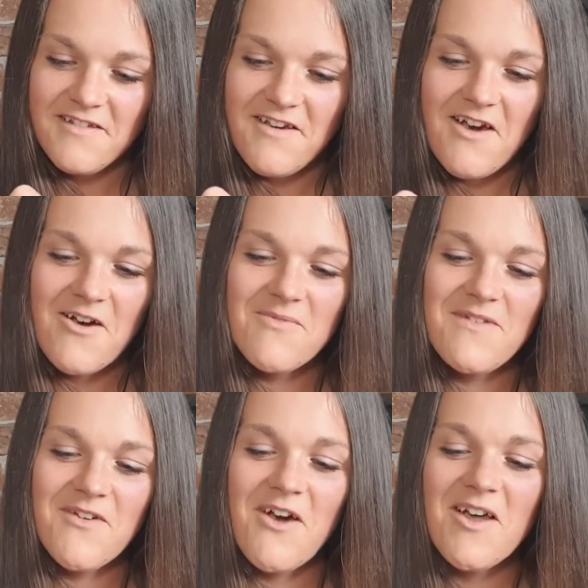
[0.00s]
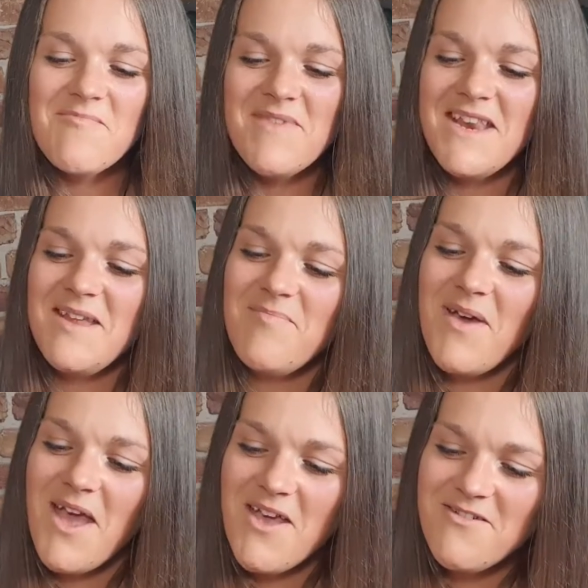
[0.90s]
Oh, we've got a mini
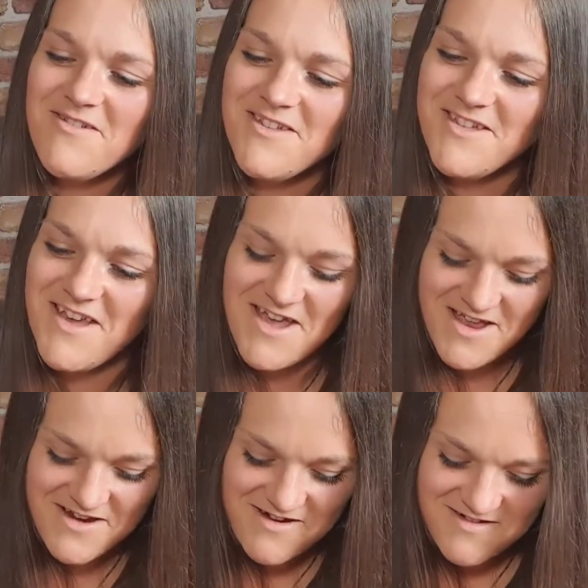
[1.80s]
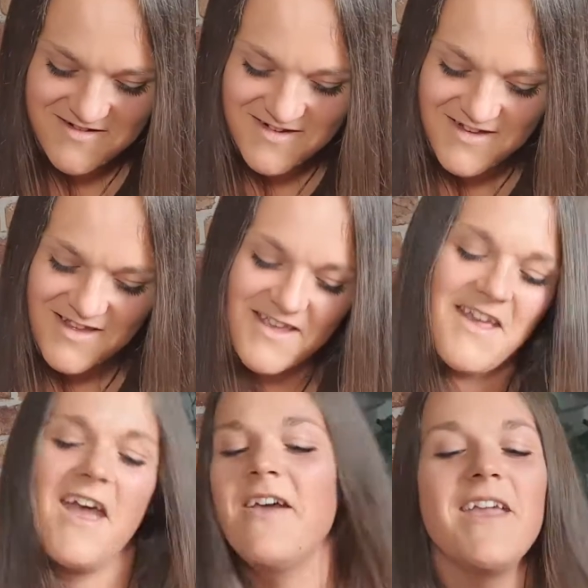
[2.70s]
potion.
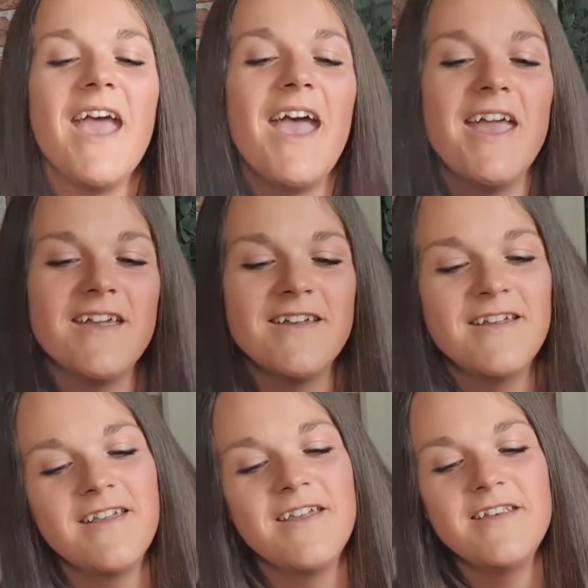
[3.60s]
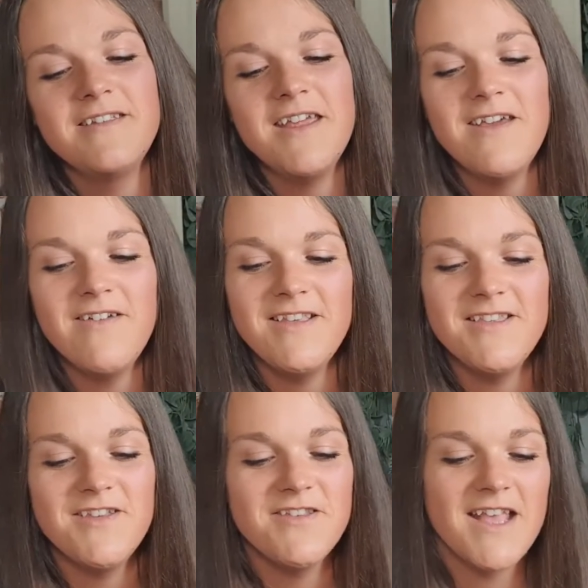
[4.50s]
Okay. Dearest
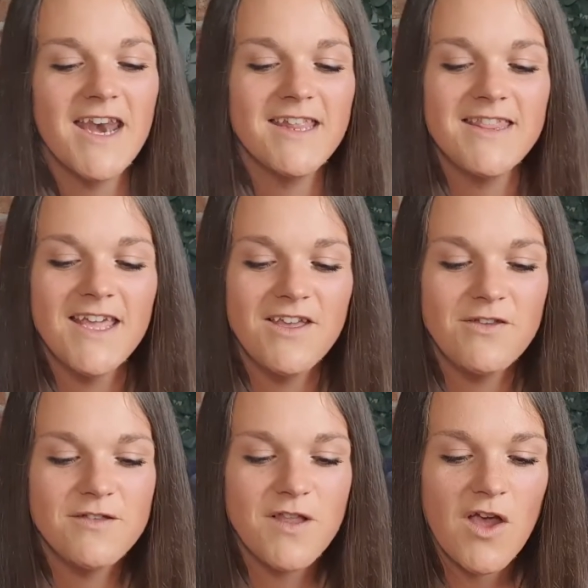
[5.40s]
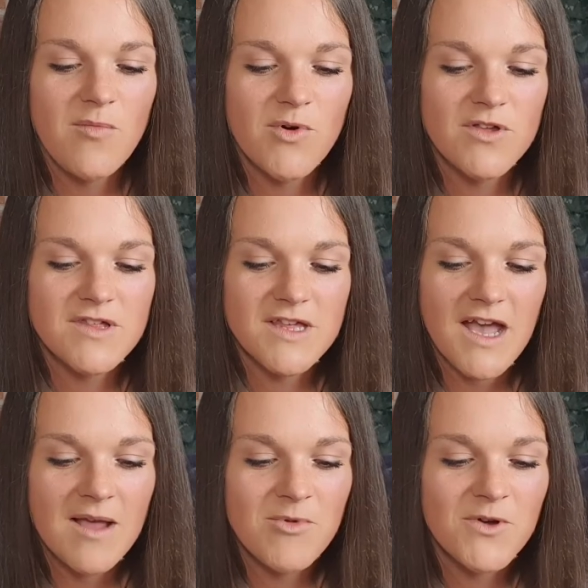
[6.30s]
Susanna, thank you so much.
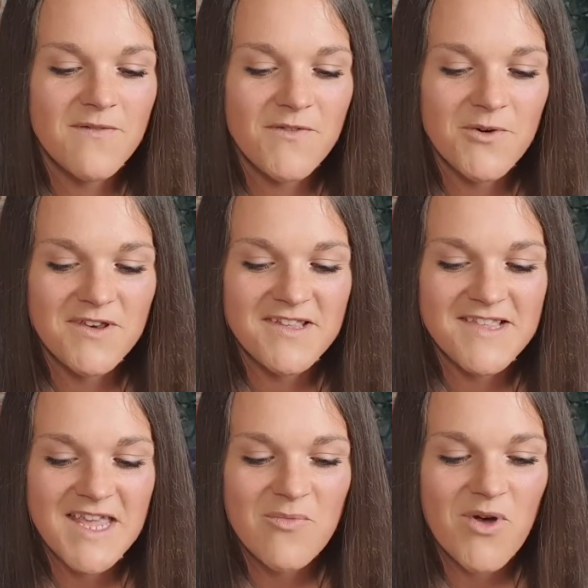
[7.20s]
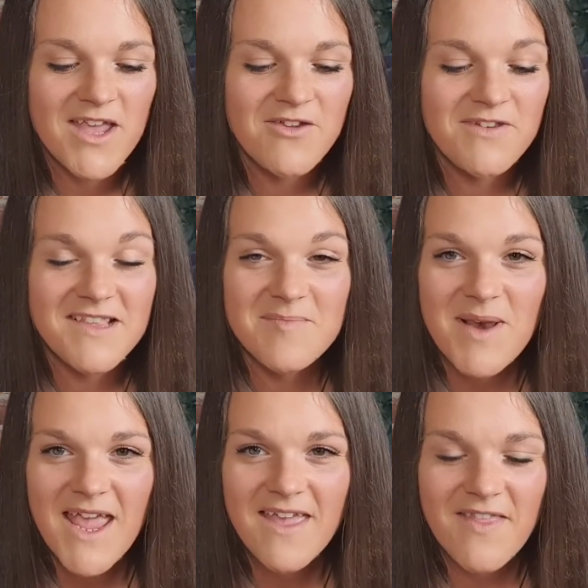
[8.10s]
I'm looking forward to seeing where you
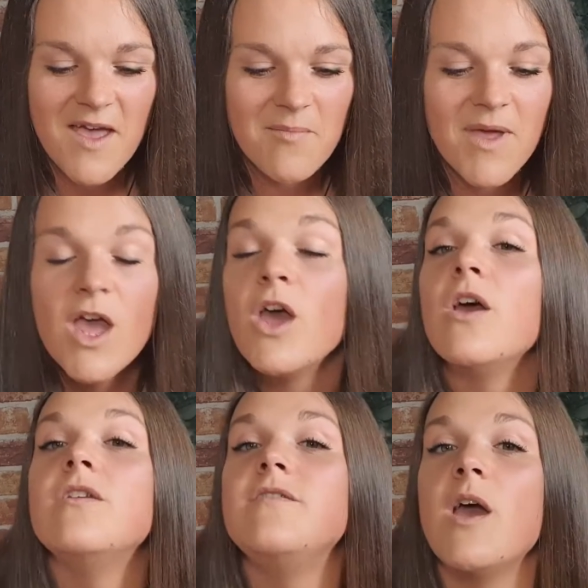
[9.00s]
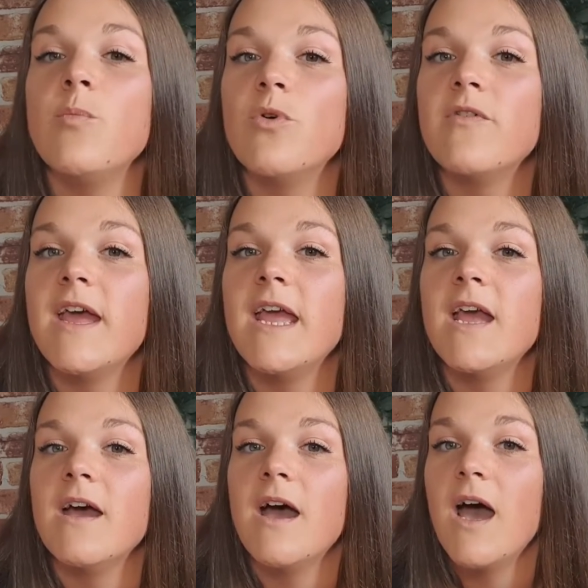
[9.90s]
display them. Don't
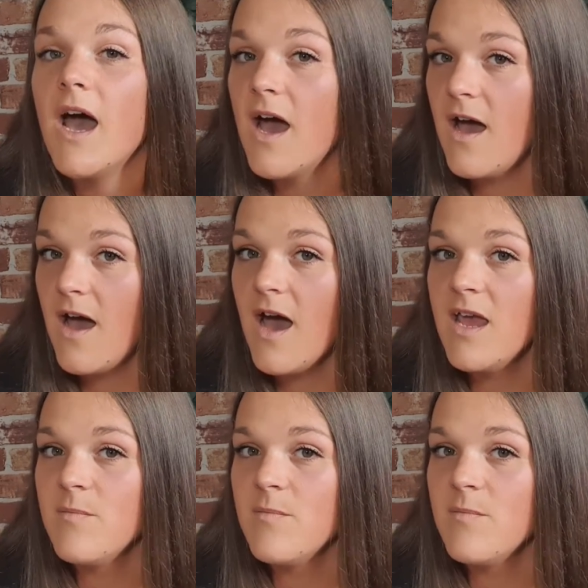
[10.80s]
worry, I